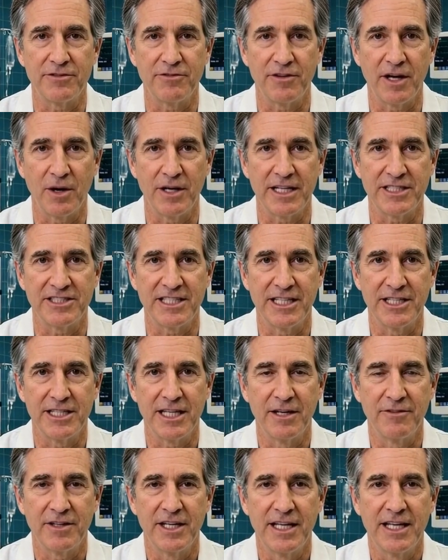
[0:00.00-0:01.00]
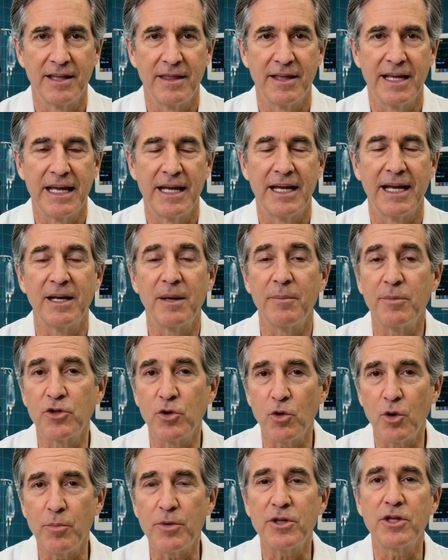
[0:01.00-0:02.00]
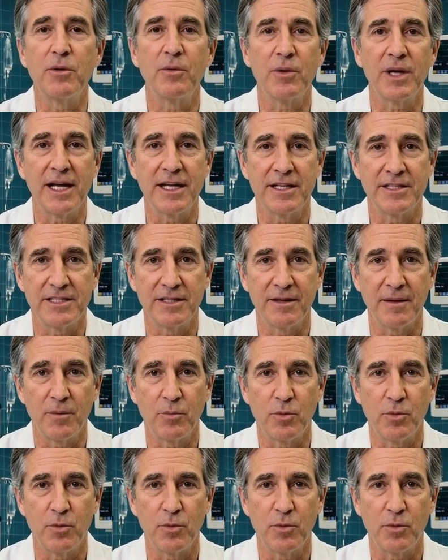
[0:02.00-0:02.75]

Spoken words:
vary significantly in absorption rates,